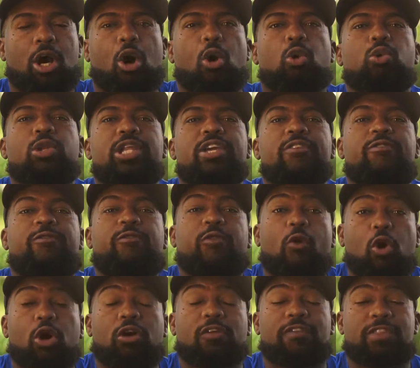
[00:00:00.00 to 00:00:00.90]
only
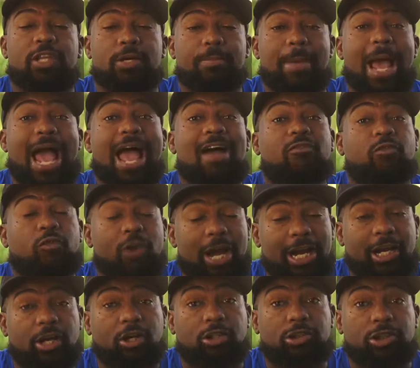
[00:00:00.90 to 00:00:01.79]
4 of them have
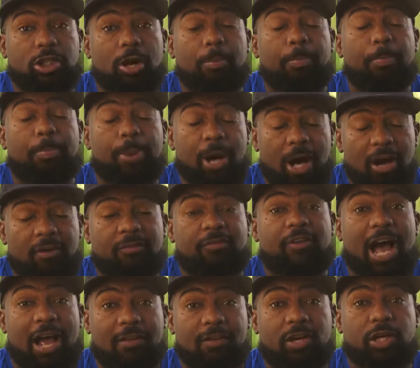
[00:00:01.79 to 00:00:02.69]
records above
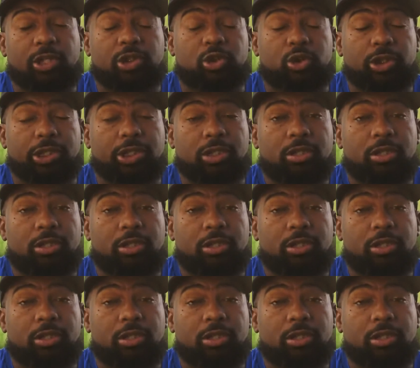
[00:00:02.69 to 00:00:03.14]
500.